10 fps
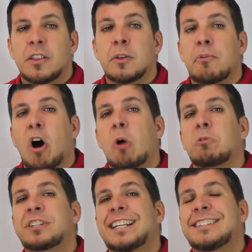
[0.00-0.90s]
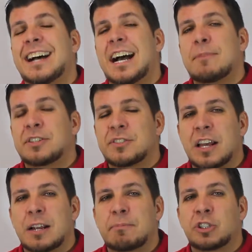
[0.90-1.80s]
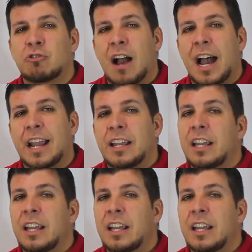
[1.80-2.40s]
The ball will need time to set up and dry.